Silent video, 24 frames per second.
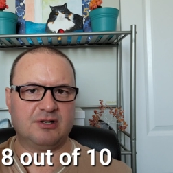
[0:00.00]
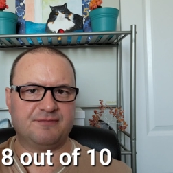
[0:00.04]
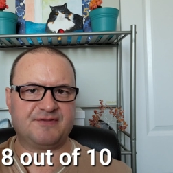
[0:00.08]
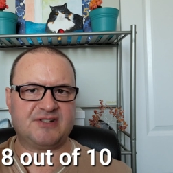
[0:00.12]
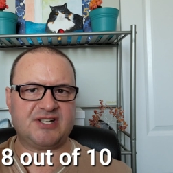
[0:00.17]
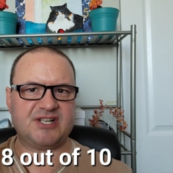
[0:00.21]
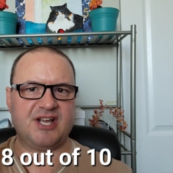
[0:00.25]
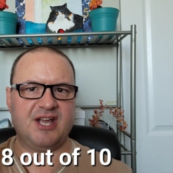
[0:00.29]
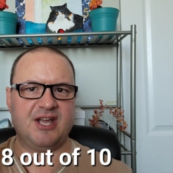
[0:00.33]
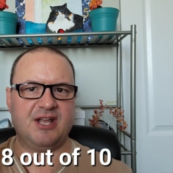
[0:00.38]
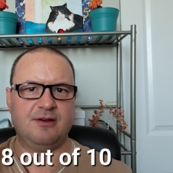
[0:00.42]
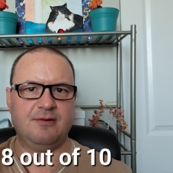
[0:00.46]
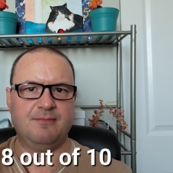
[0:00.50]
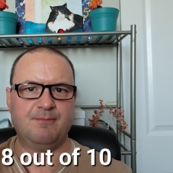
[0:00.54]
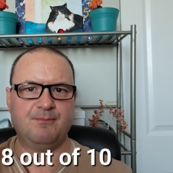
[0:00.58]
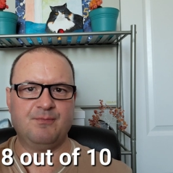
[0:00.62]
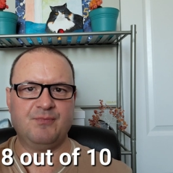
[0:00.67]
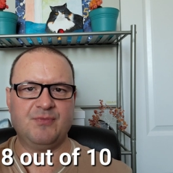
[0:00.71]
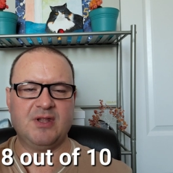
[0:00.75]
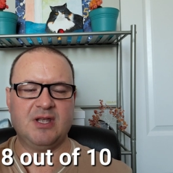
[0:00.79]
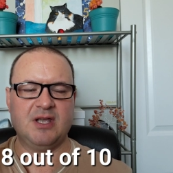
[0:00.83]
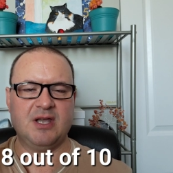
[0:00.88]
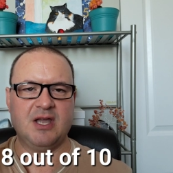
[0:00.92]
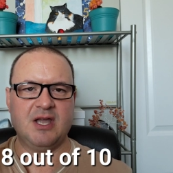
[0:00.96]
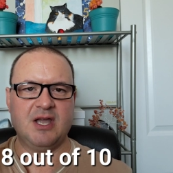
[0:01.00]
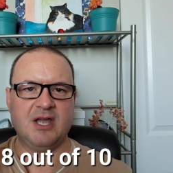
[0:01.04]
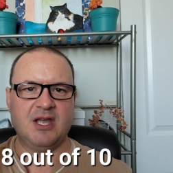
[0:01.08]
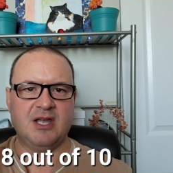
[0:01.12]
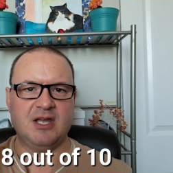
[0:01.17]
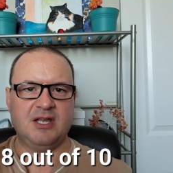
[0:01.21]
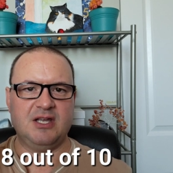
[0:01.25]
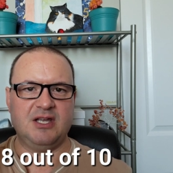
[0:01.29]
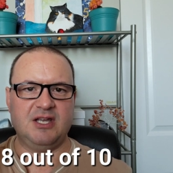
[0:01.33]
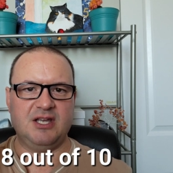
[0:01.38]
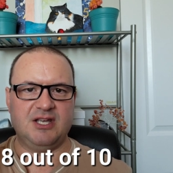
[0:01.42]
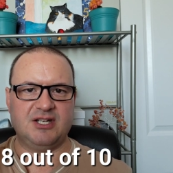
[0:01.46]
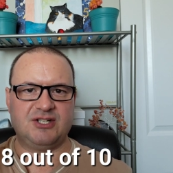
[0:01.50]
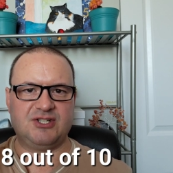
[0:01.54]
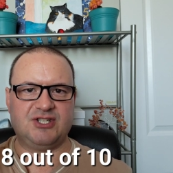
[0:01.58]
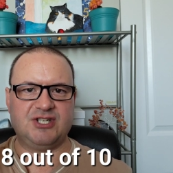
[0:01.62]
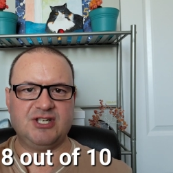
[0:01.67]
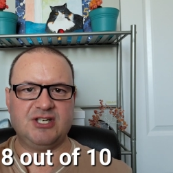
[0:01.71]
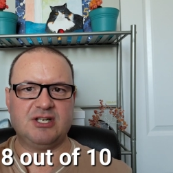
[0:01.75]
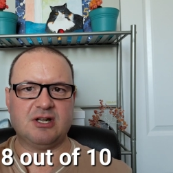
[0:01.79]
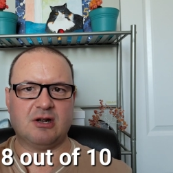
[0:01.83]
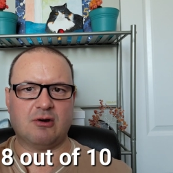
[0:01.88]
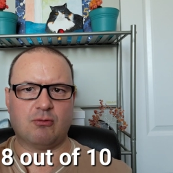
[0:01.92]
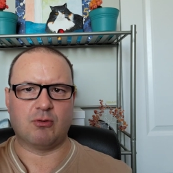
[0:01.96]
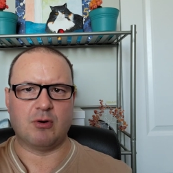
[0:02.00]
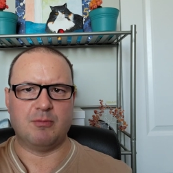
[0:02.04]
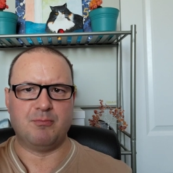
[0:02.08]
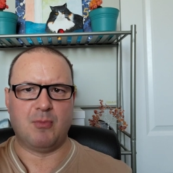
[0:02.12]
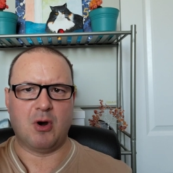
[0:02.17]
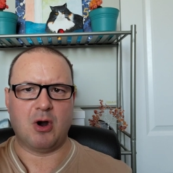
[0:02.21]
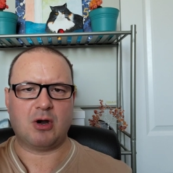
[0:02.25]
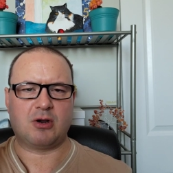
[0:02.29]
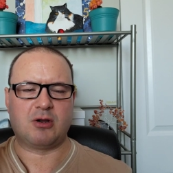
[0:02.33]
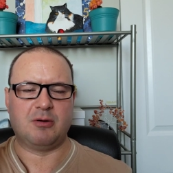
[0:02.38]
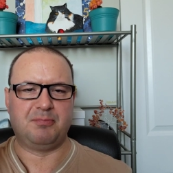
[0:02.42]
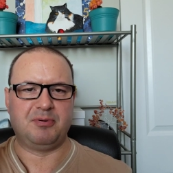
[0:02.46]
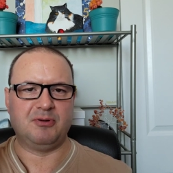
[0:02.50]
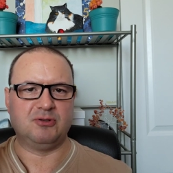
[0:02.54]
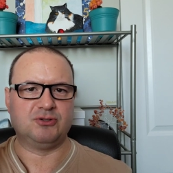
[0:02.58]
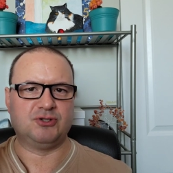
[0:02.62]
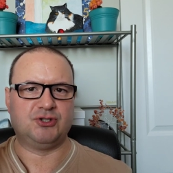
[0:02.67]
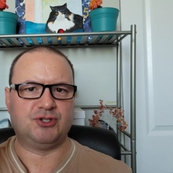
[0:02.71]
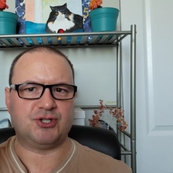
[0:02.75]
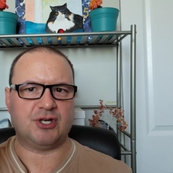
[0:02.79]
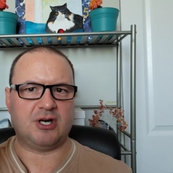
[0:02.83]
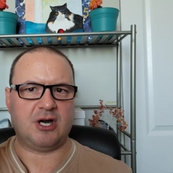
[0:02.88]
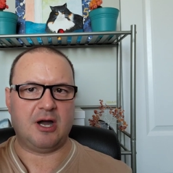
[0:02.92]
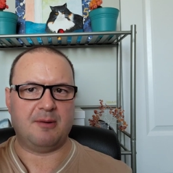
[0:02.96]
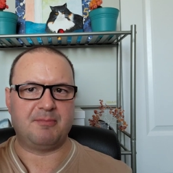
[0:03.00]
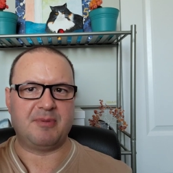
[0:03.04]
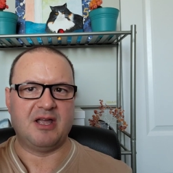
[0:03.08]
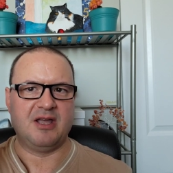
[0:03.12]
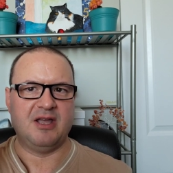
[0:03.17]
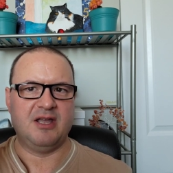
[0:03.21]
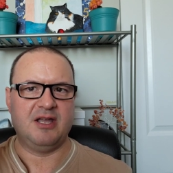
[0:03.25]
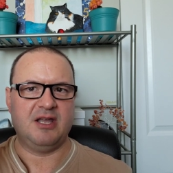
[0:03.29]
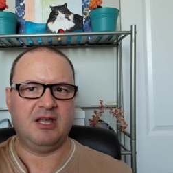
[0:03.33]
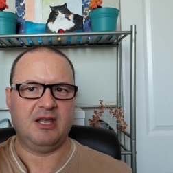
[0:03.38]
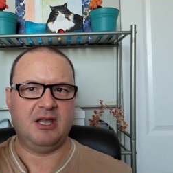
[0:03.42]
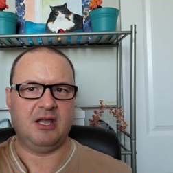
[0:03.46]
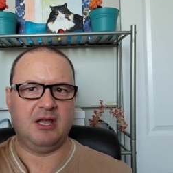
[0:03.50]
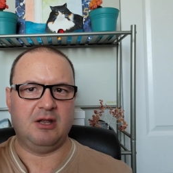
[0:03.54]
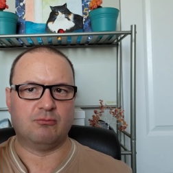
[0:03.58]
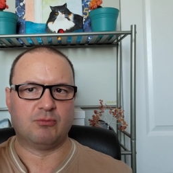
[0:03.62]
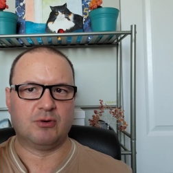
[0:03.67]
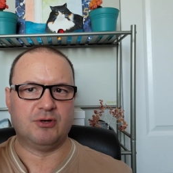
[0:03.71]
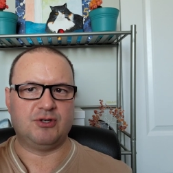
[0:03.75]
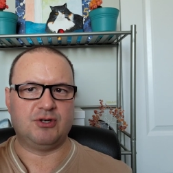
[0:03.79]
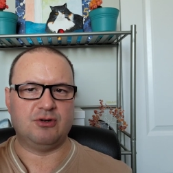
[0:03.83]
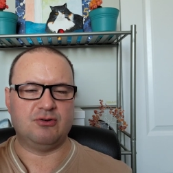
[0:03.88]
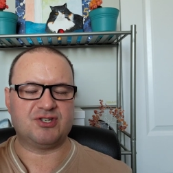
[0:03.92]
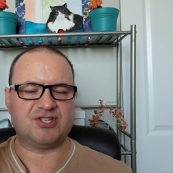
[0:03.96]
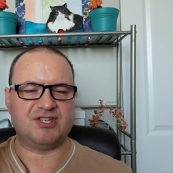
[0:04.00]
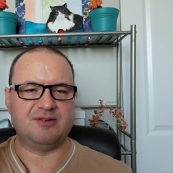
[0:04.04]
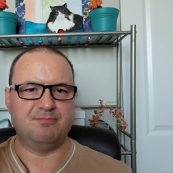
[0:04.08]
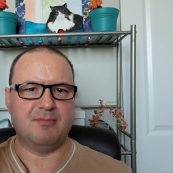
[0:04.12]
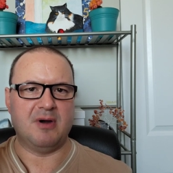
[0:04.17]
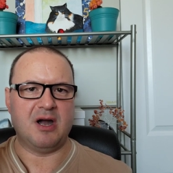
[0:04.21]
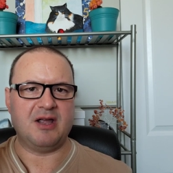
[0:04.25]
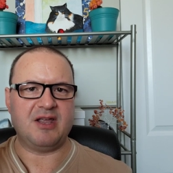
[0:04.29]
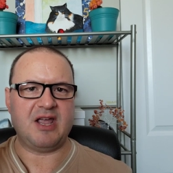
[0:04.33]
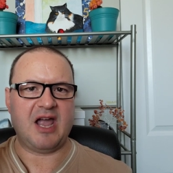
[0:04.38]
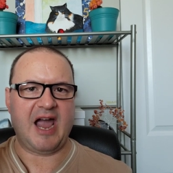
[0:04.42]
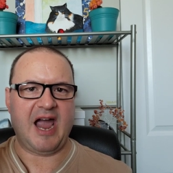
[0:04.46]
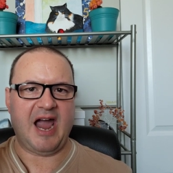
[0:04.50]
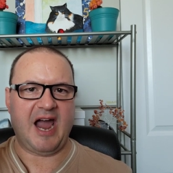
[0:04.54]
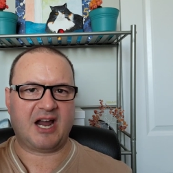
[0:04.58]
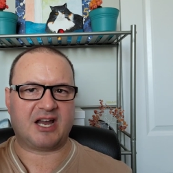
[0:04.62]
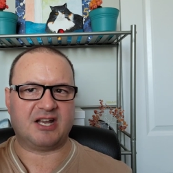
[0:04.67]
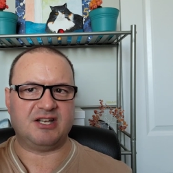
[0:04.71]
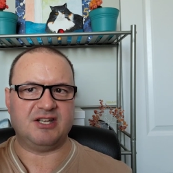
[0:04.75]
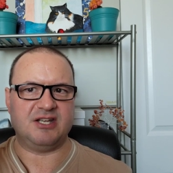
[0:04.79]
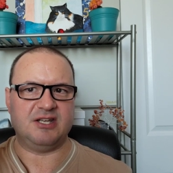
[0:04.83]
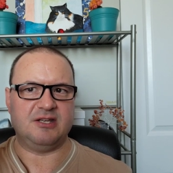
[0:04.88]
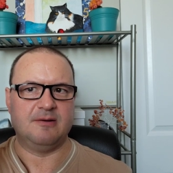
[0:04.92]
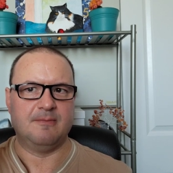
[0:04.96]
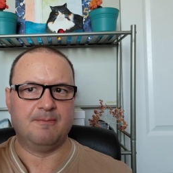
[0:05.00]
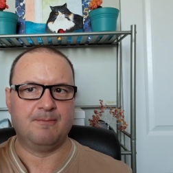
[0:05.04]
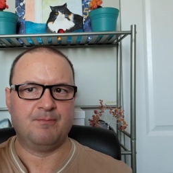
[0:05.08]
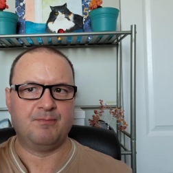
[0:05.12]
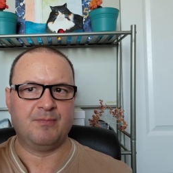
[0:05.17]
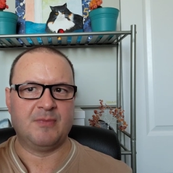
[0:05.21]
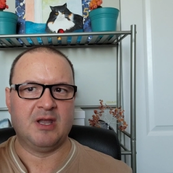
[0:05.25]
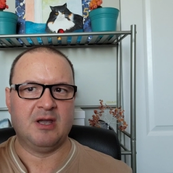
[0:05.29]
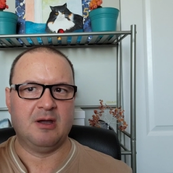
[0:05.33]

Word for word: out of ten. It did a remarkable job in reducing my acne,